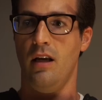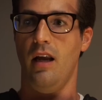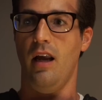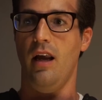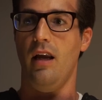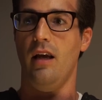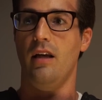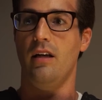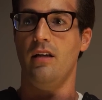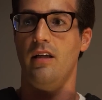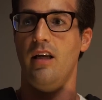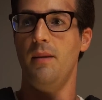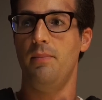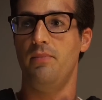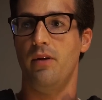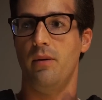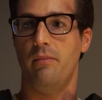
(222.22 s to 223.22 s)
and
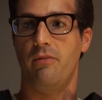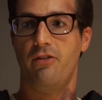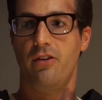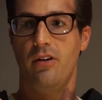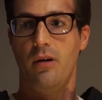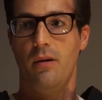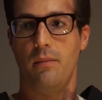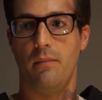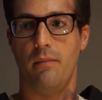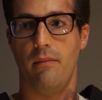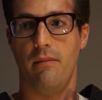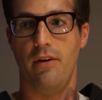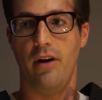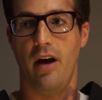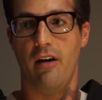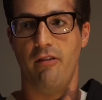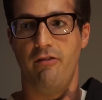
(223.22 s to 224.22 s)
keep them from
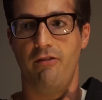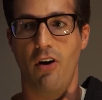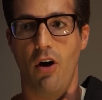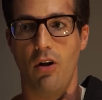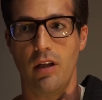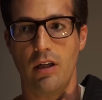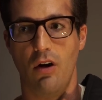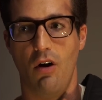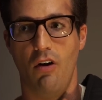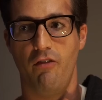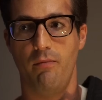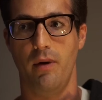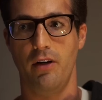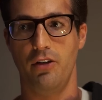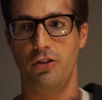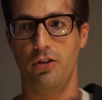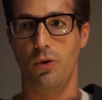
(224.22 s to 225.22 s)
not falling off
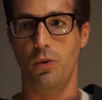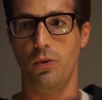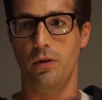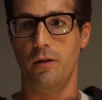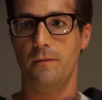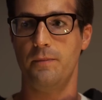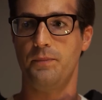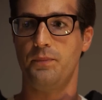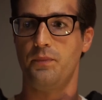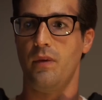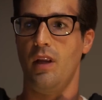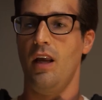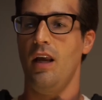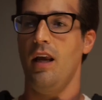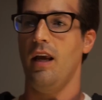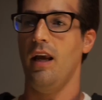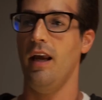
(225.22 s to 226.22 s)
my shoulder.
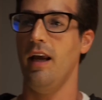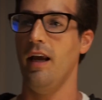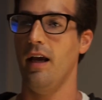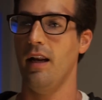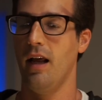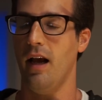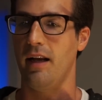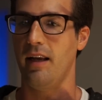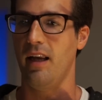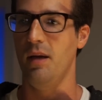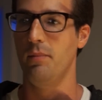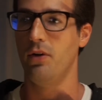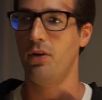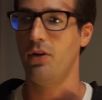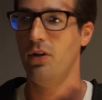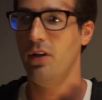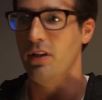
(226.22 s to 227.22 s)
And I came
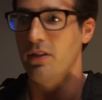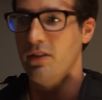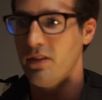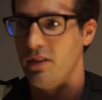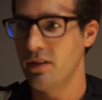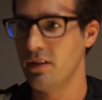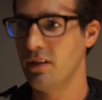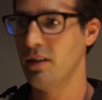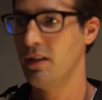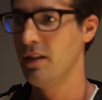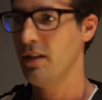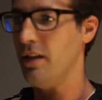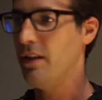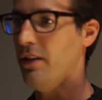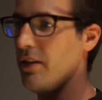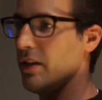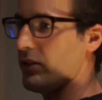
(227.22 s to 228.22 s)
across
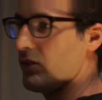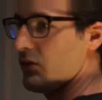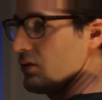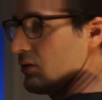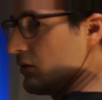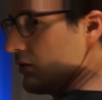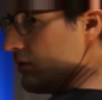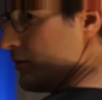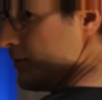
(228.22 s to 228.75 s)
this.